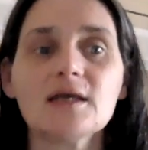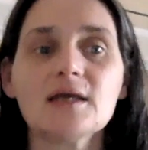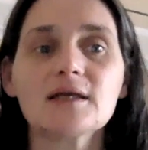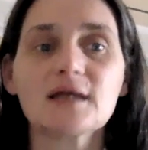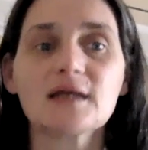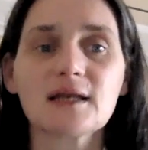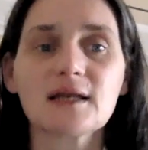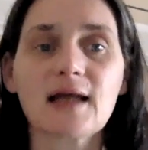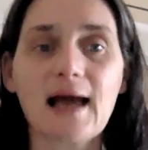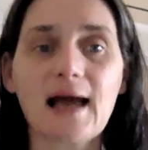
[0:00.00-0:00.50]

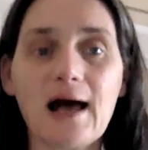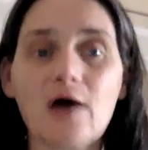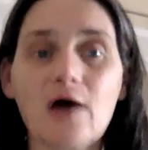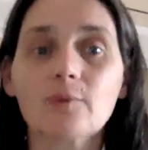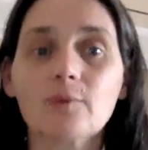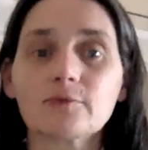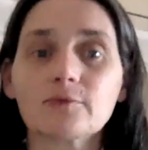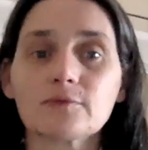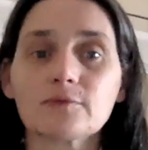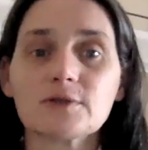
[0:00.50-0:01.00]
can
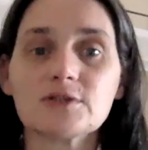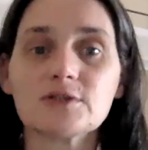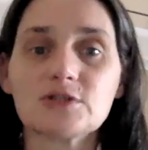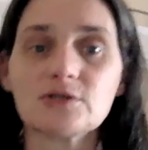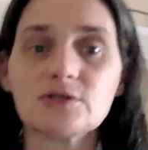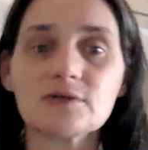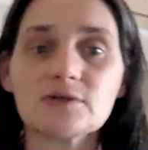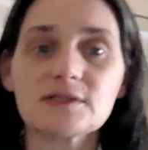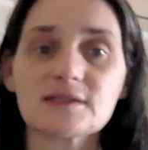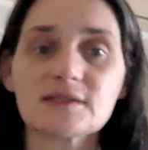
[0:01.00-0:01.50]
help
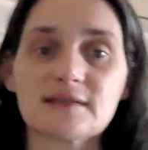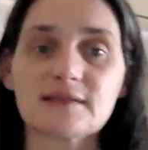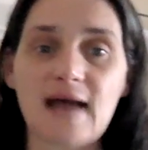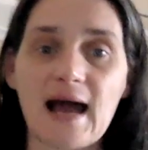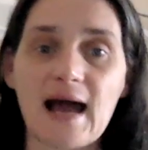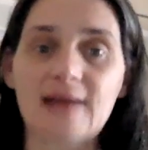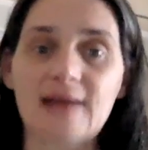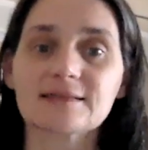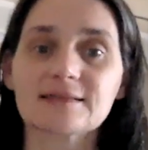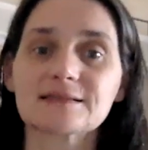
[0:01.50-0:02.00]
reduce
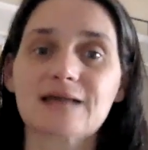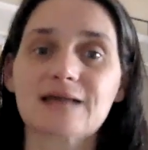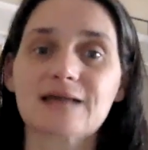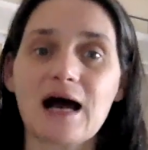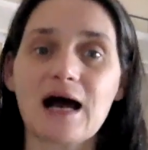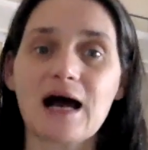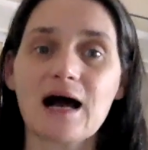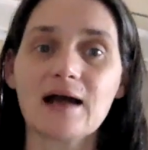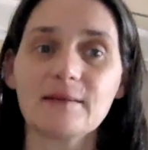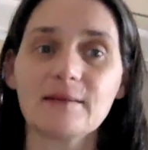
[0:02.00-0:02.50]
that
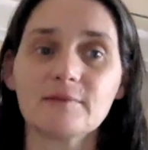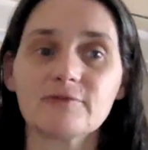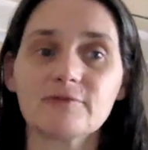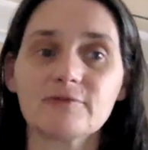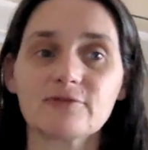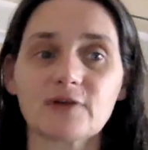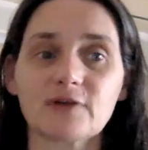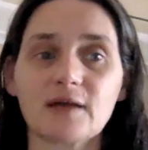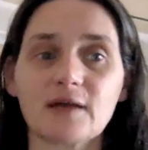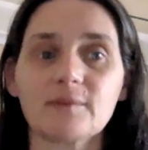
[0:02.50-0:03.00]
time
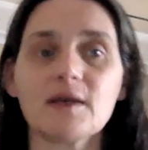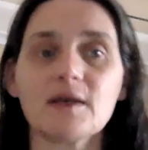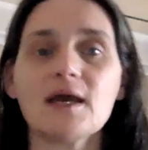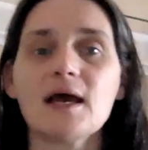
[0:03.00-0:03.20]
frame.